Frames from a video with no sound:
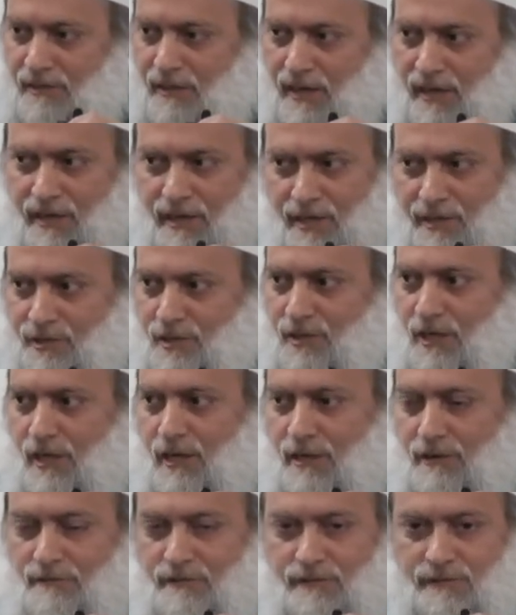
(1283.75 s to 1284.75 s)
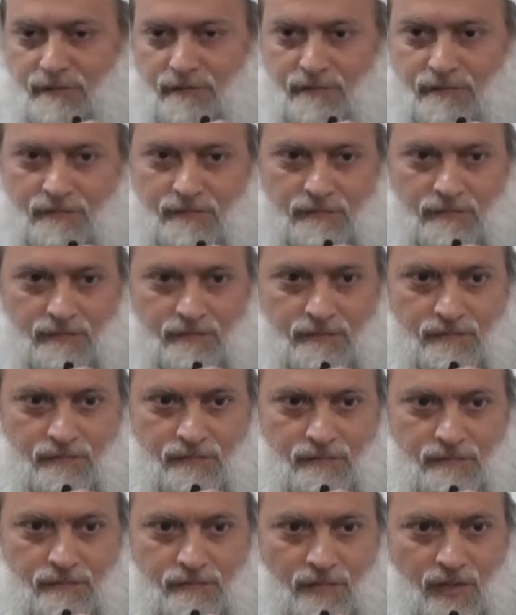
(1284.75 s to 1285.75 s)
and His slave.
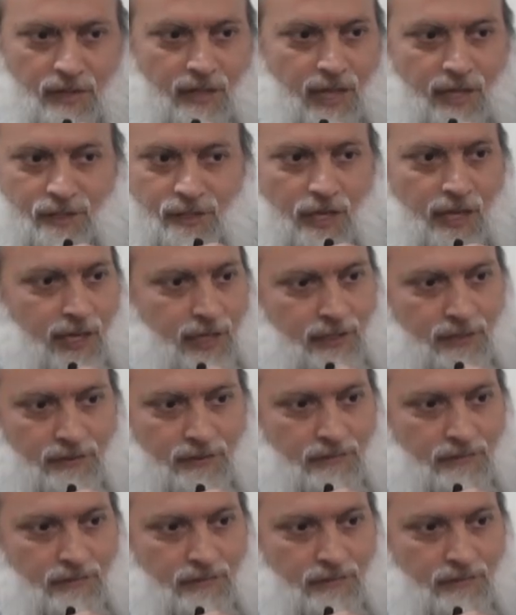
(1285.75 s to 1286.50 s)
And that's it.